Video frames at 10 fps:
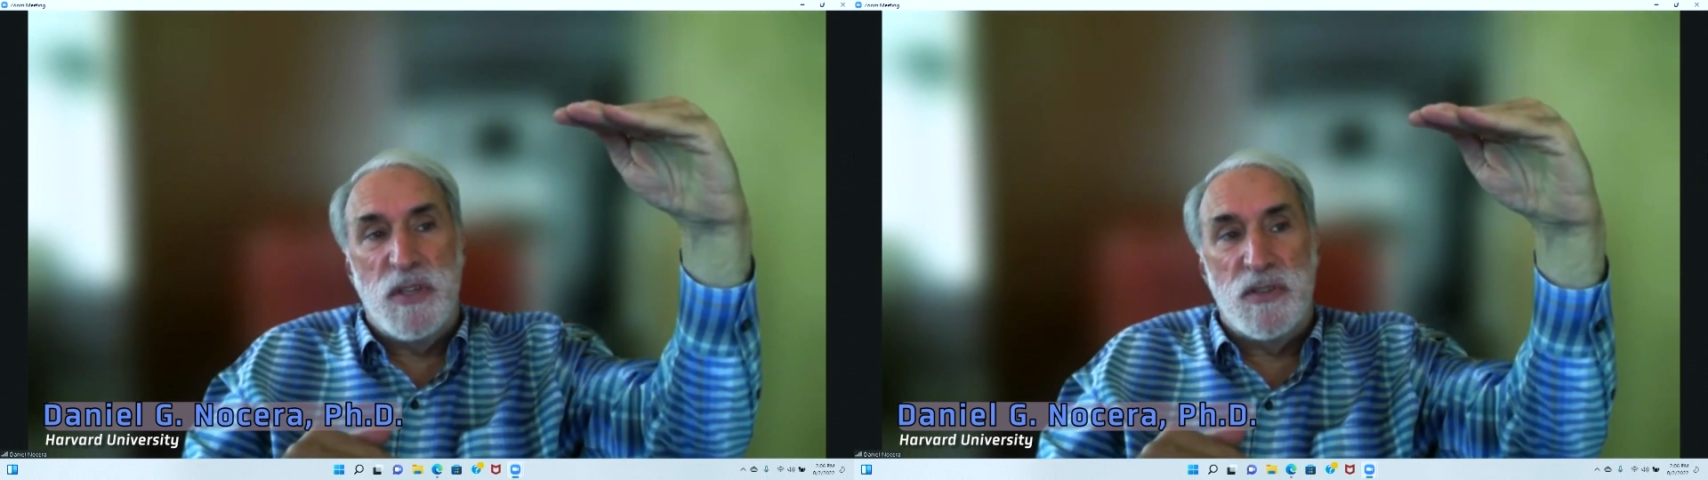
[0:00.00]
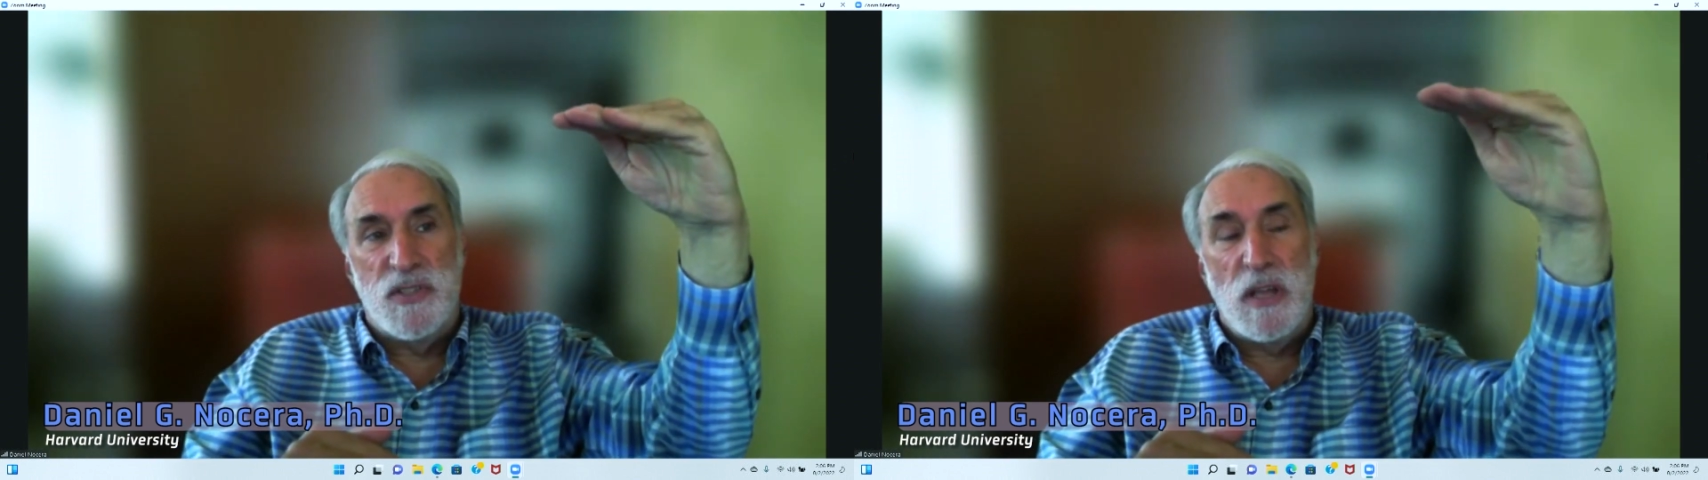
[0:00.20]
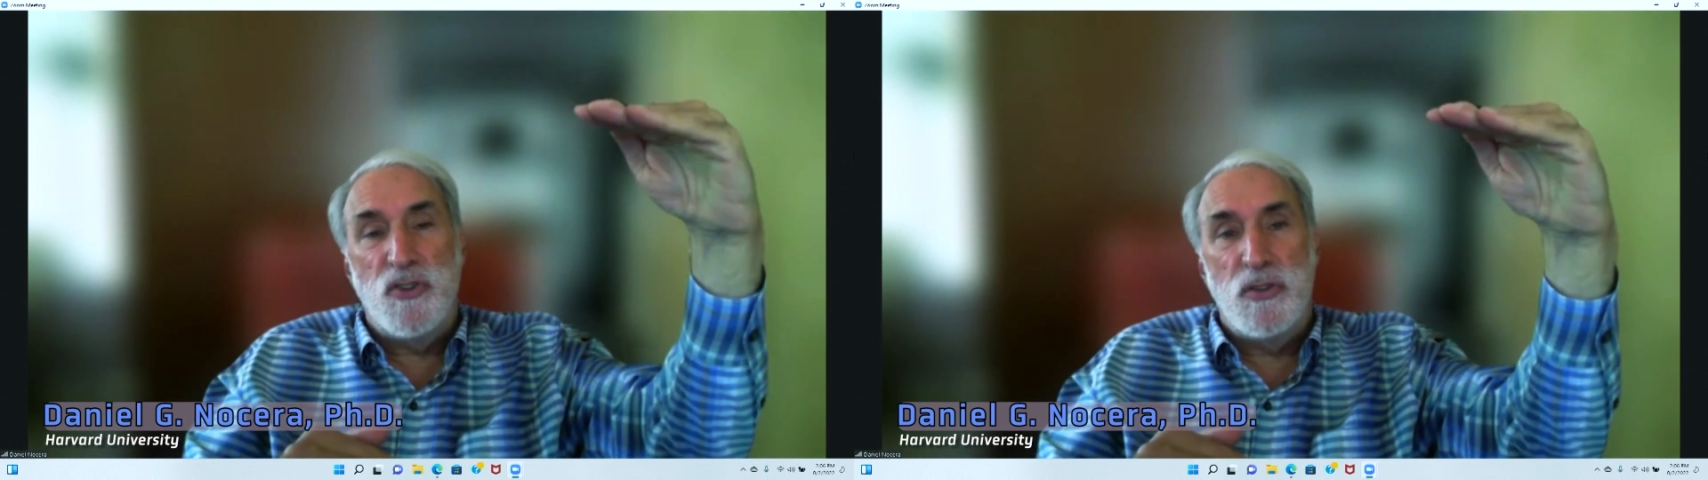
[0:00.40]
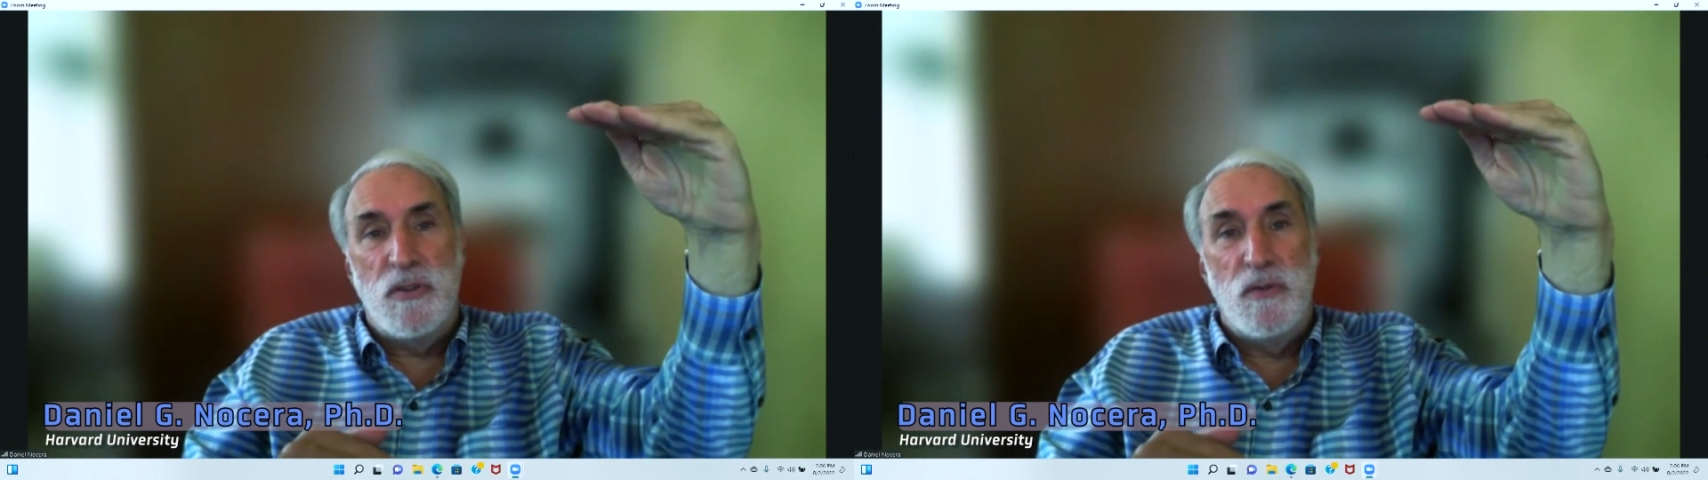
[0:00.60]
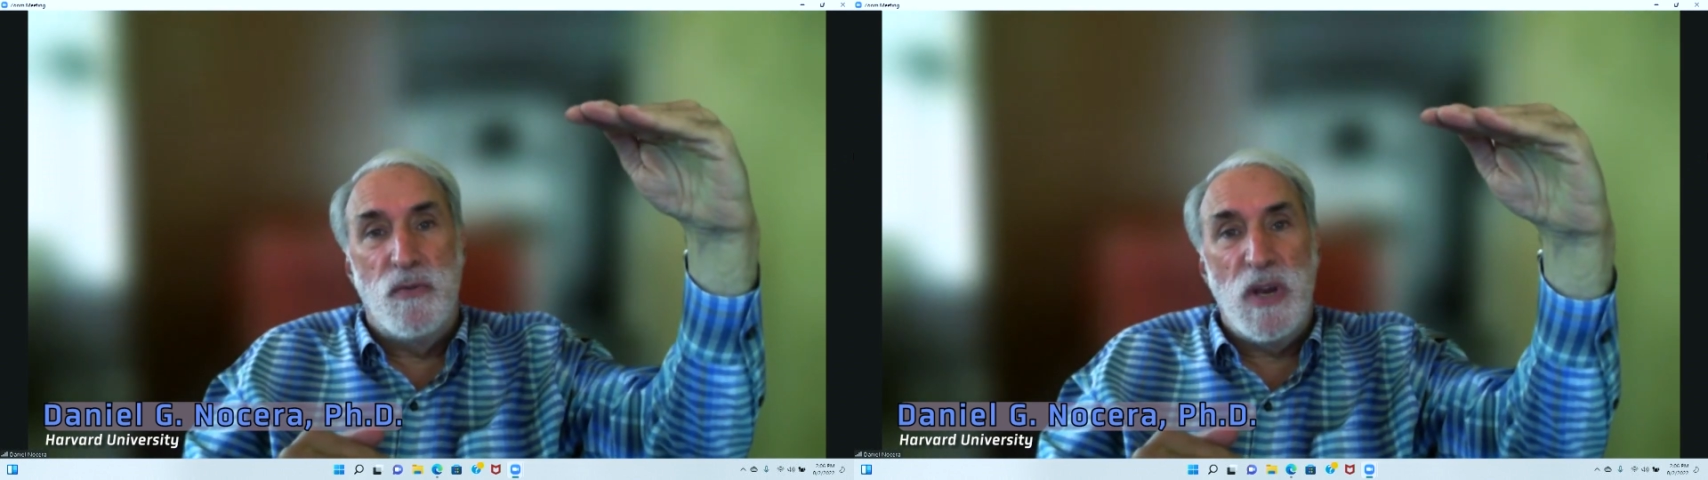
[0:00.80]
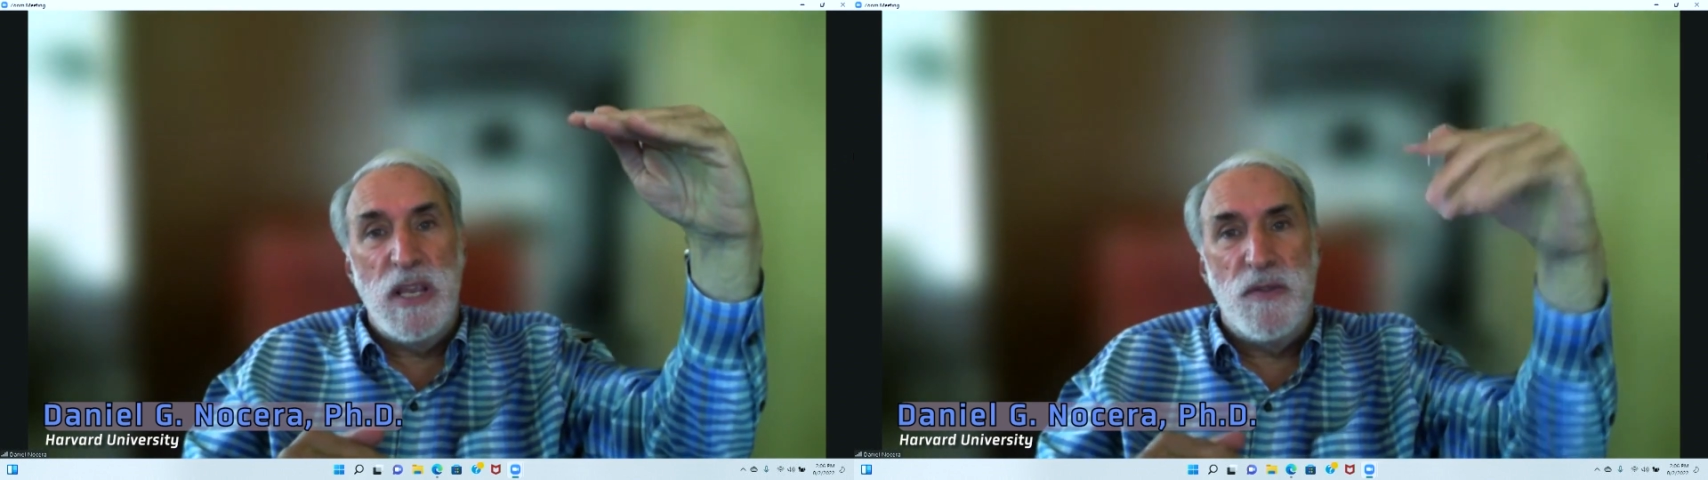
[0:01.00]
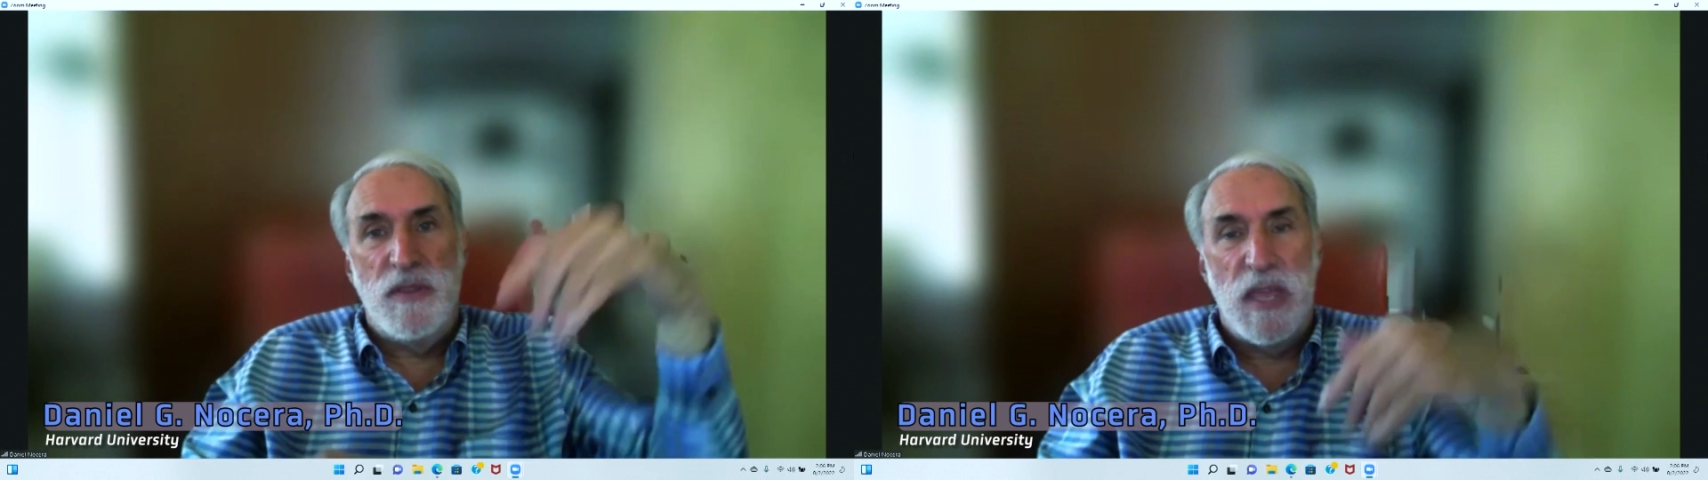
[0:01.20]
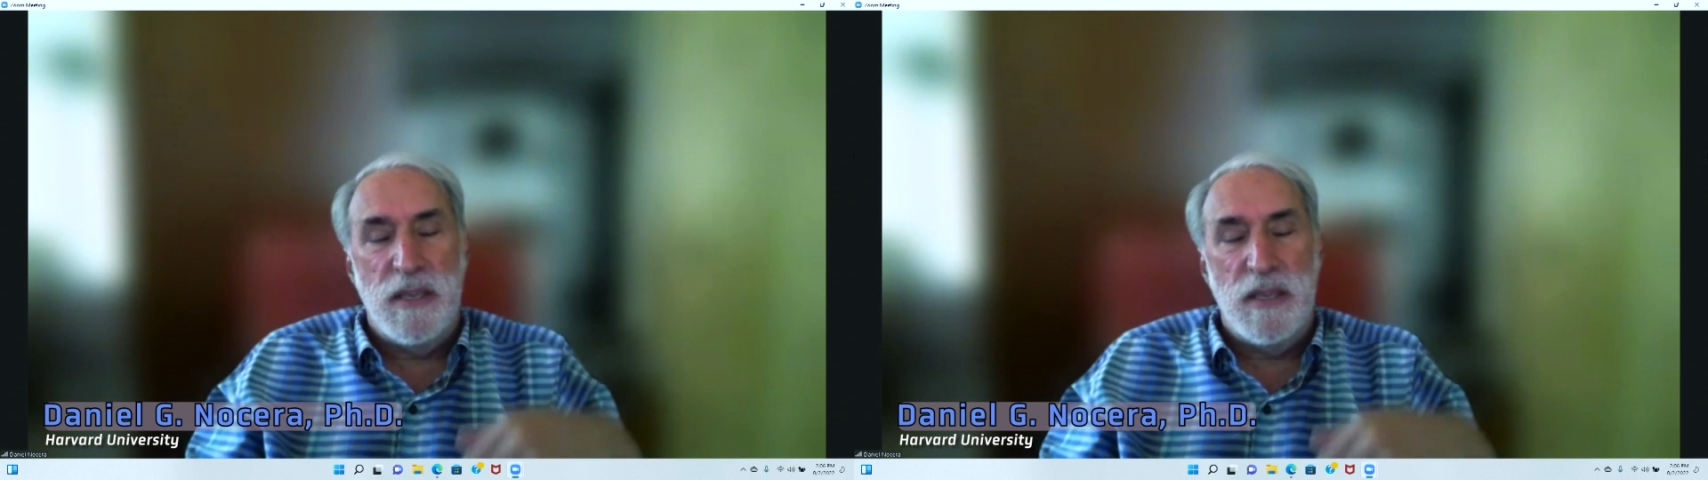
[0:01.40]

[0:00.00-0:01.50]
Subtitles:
to such a degree that